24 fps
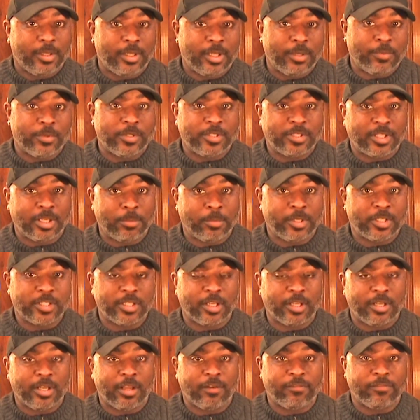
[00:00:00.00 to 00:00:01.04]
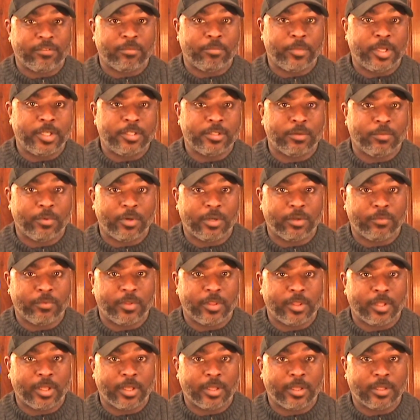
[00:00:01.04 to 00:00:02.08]
it was seamlessly enough for me to work
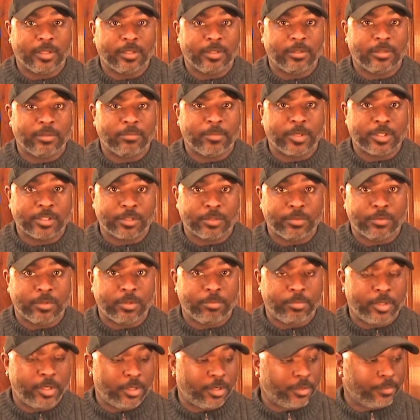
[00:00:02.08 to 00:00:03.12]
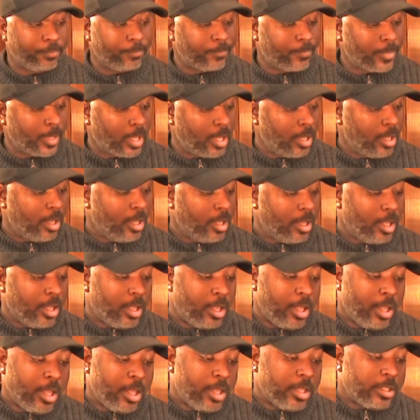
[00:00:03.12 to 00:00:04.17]
with my school computer.
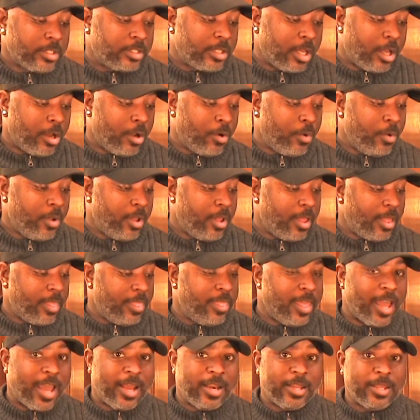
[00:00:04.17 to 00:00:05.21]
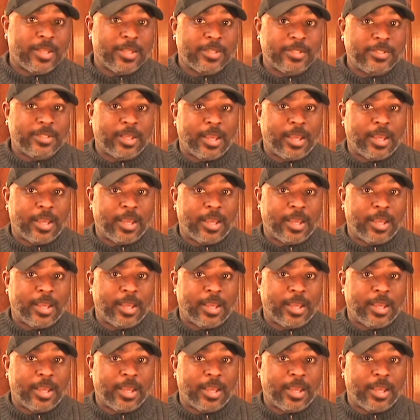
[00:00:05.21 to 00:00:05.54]
So that is